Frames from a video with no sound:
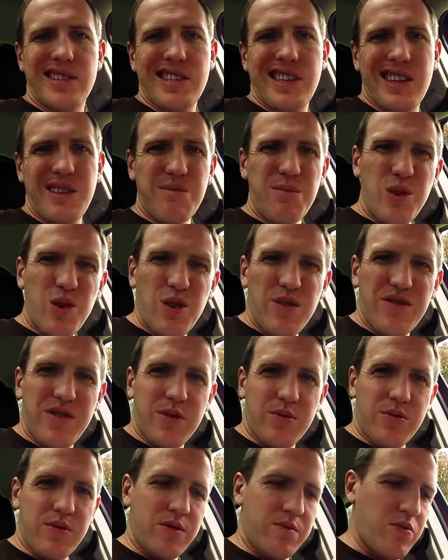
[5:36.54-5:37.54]
thing moves
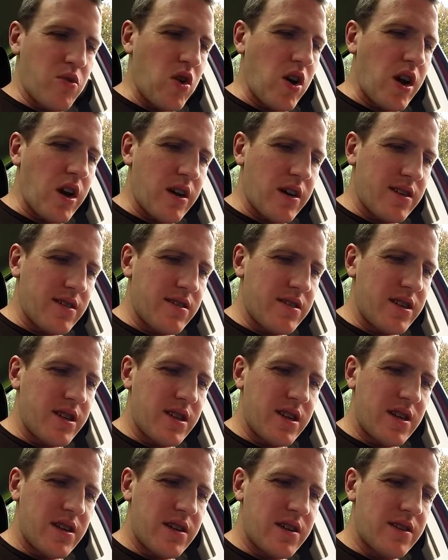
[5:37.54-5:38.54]
through the progress
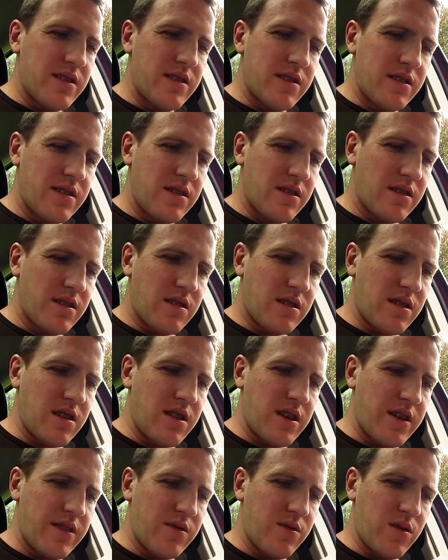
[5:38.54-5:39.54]
here, it's
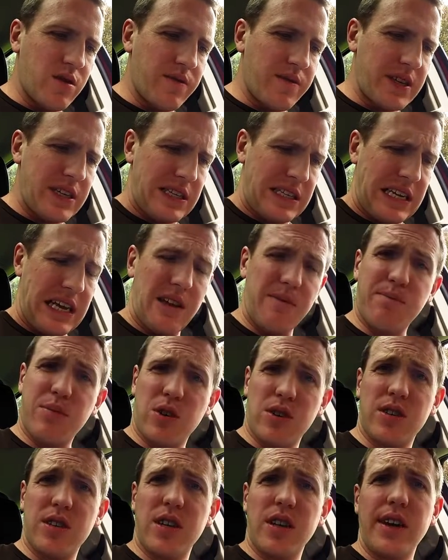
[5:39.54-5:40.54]
already sort of at
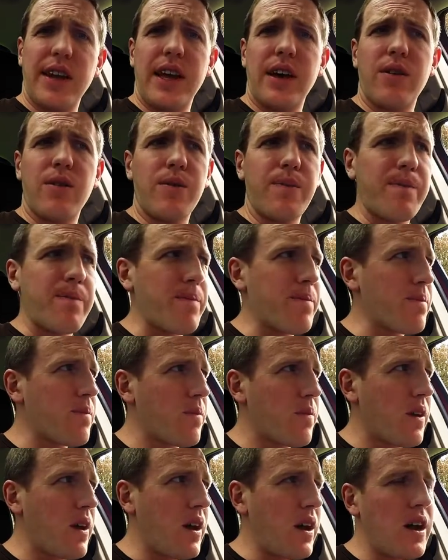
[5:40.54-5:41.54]
10% now.
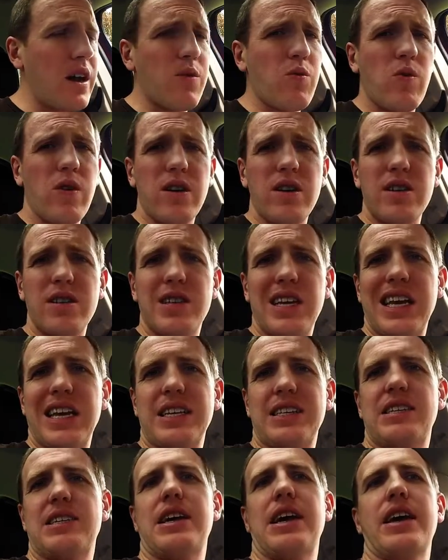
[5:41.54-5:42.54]
I wanted to take
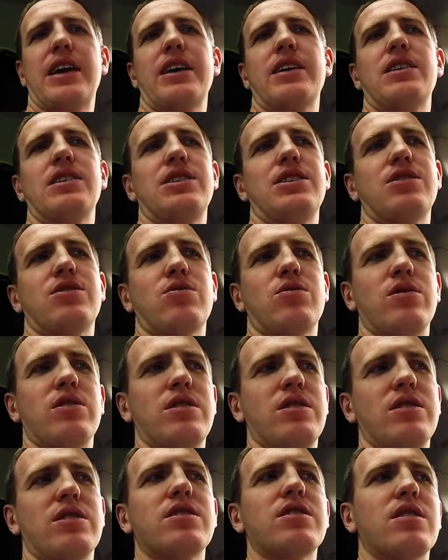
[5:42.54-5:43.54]
a second and just sort
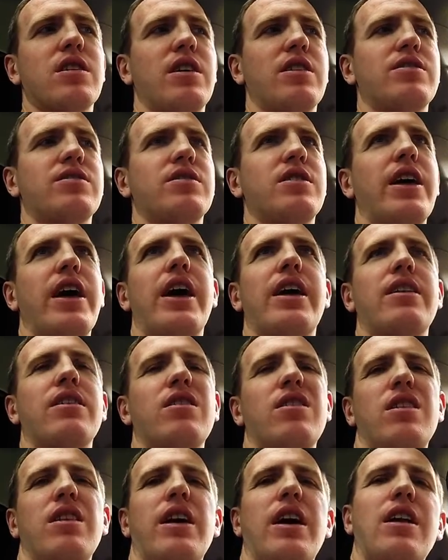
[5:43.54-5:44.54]
of discuss that
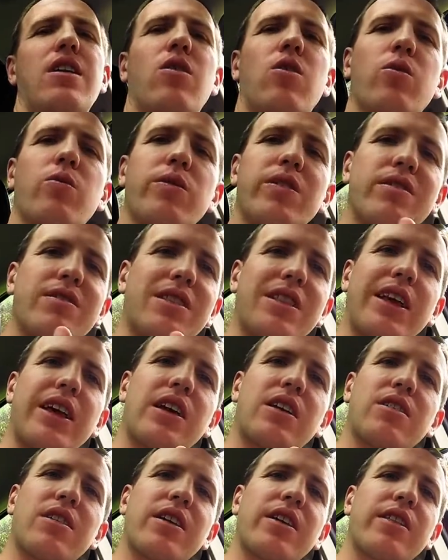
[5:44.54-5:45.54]
always
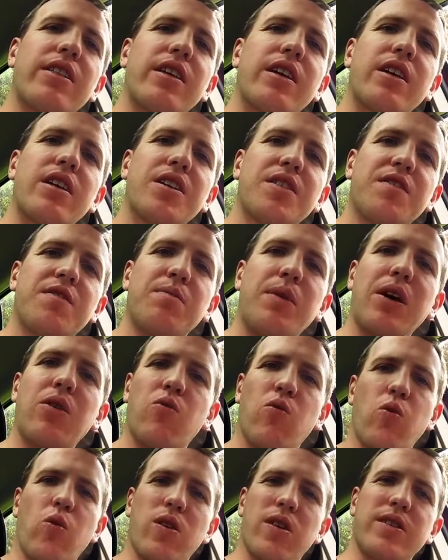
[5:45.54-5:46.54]
lingering thing of my
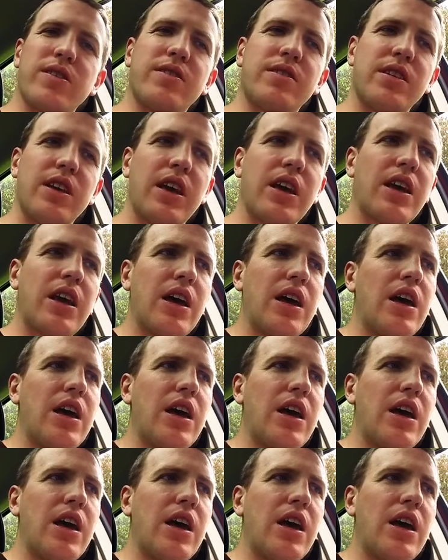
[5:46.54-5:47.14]
warranty.